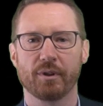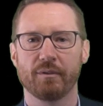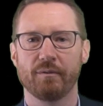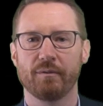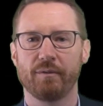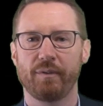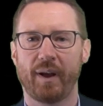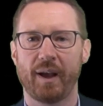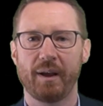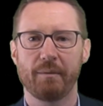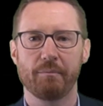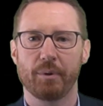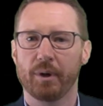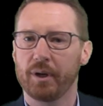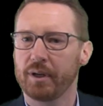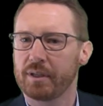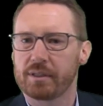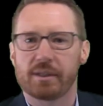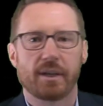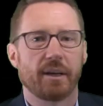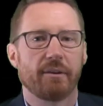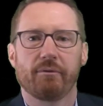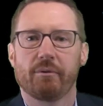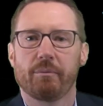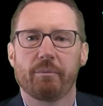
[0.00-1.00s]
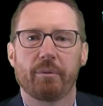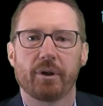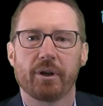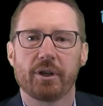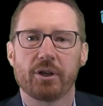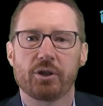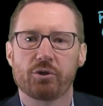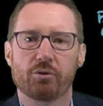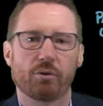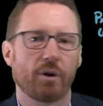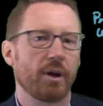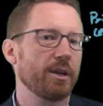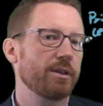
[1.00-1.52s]
than five bucks. Everybody
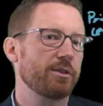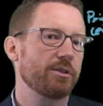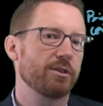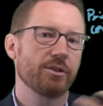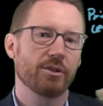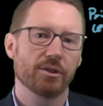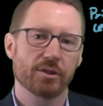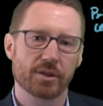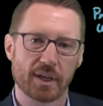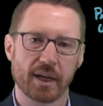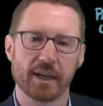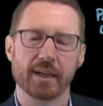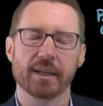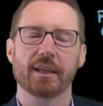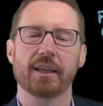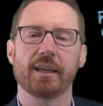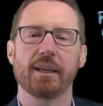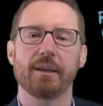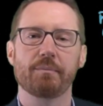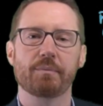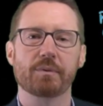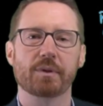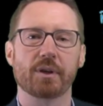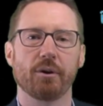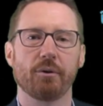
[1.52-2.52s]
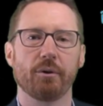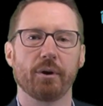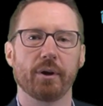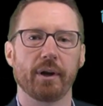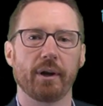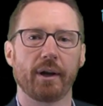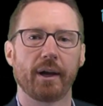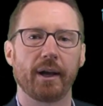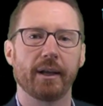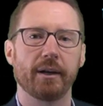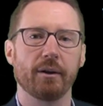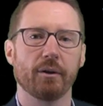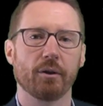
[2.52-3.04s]
shrugs and just kind of keeps going
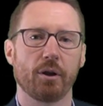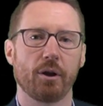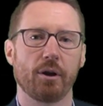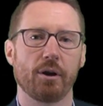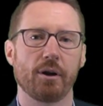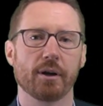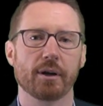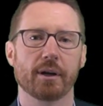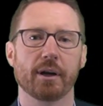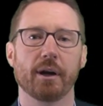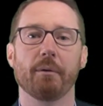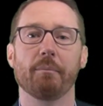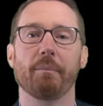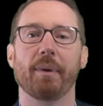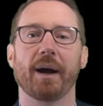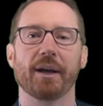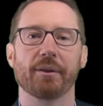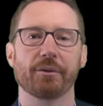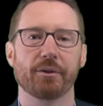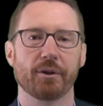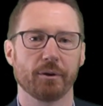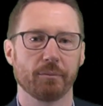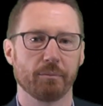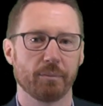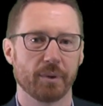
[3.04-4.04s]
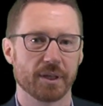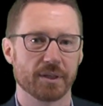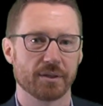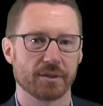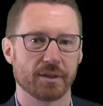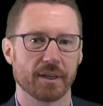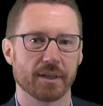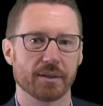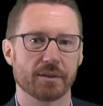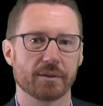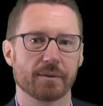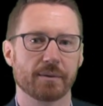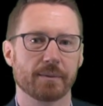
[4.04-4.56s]
on along about their
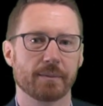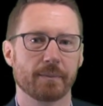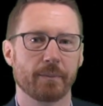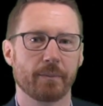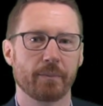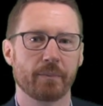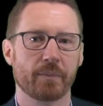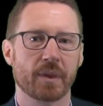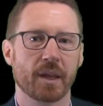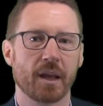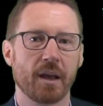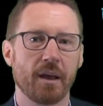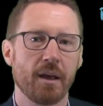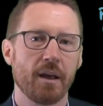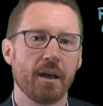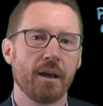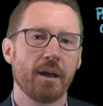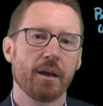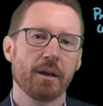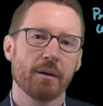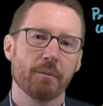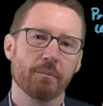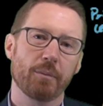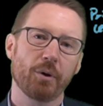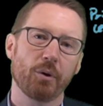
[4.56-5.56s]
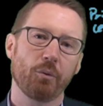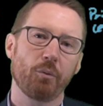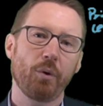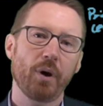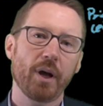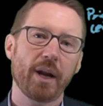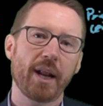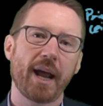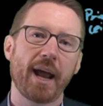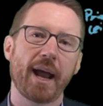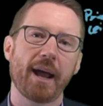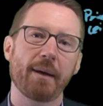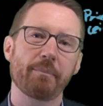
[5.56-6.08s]
business. But
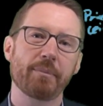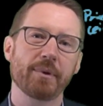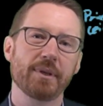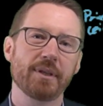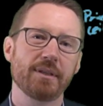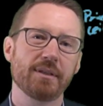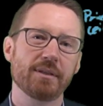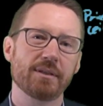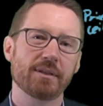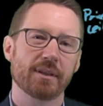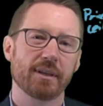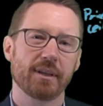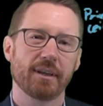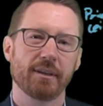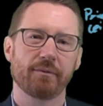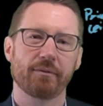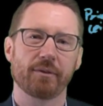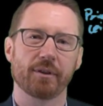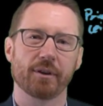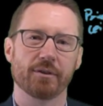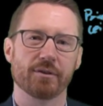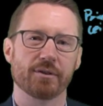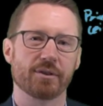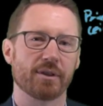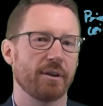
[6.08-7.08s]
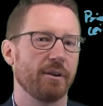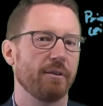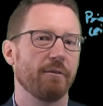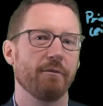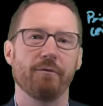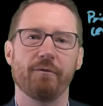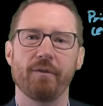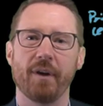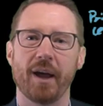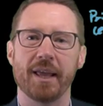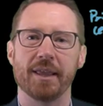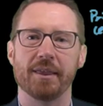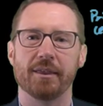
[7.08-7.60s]
what happens if there's an
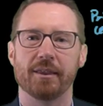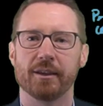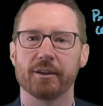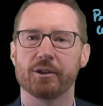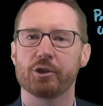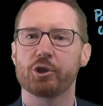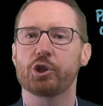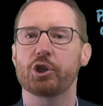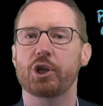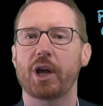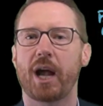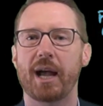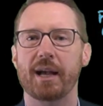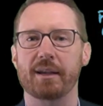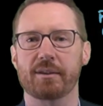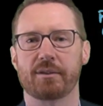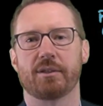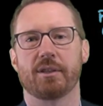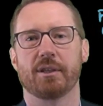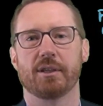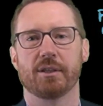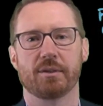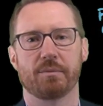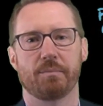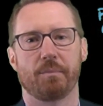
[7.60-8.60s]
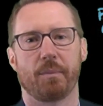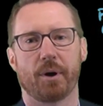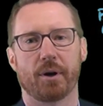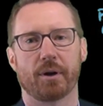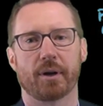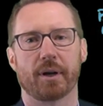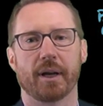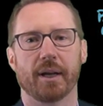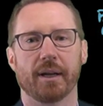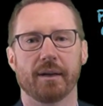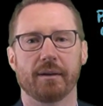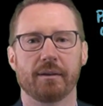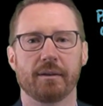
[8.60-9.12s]
event that shocks this
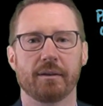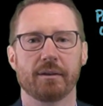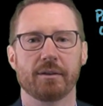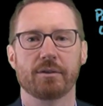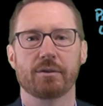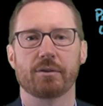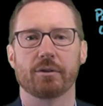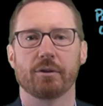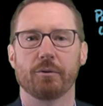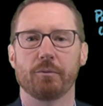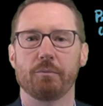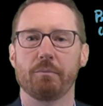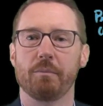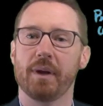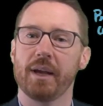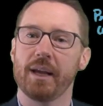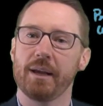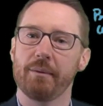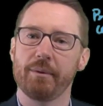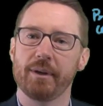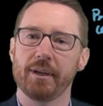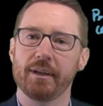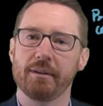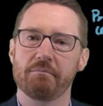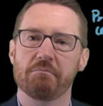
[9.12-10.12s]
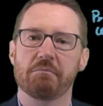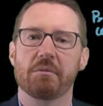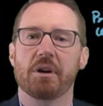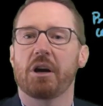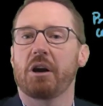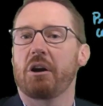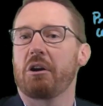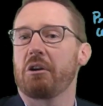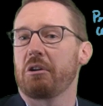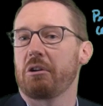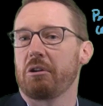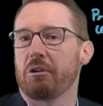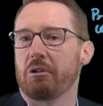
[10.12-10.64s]
market? So maybe
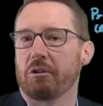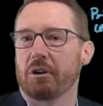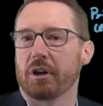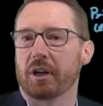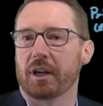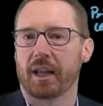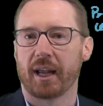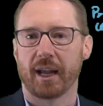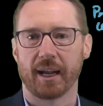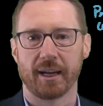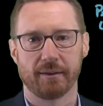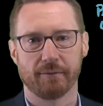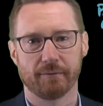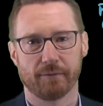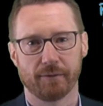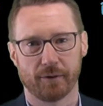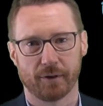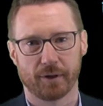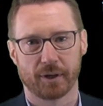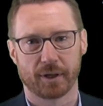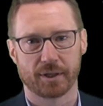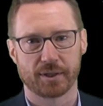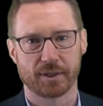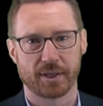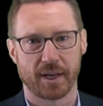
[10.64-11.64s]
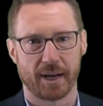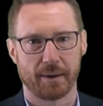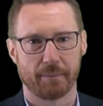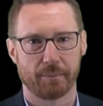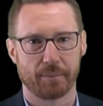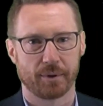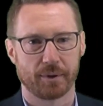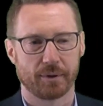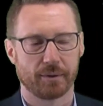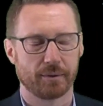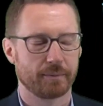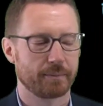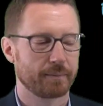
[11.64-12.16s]
a hurricane, for
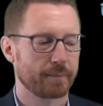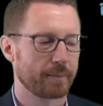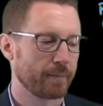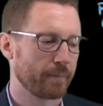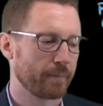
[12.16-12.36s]
example.